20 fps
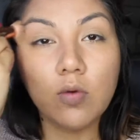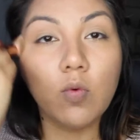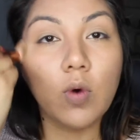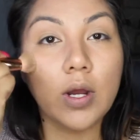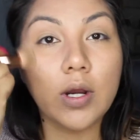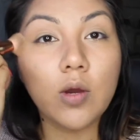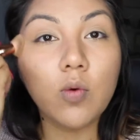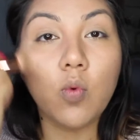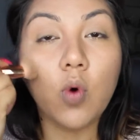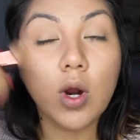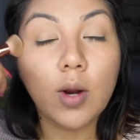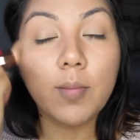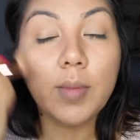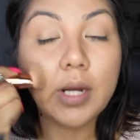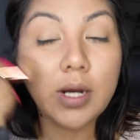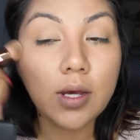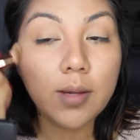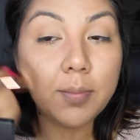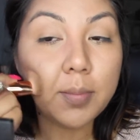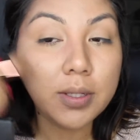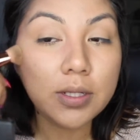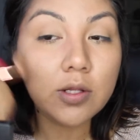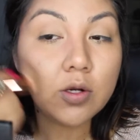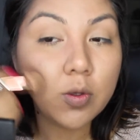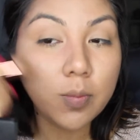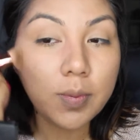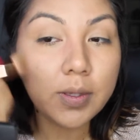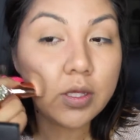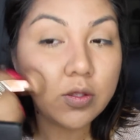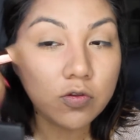Want to warm it up a
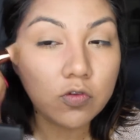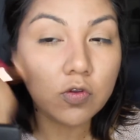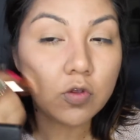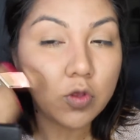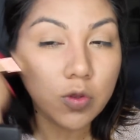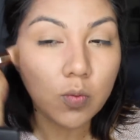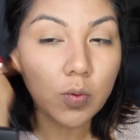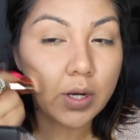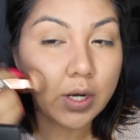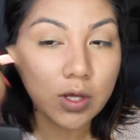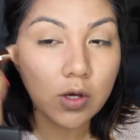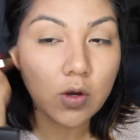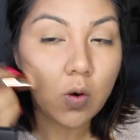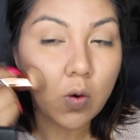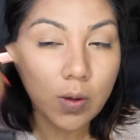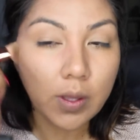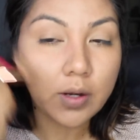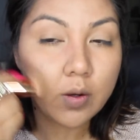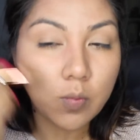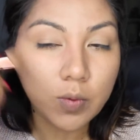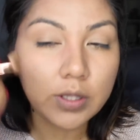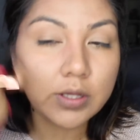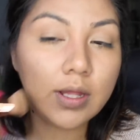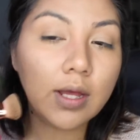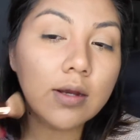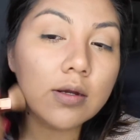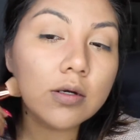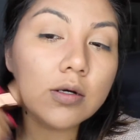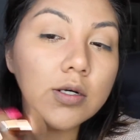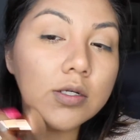little bit, so you want to go in with
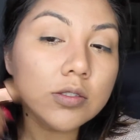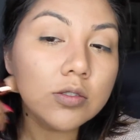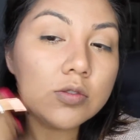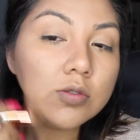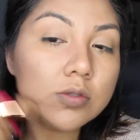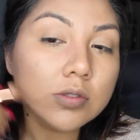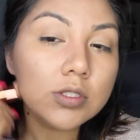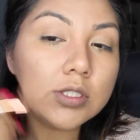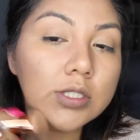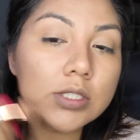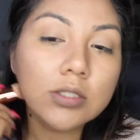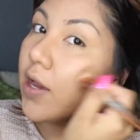that contour.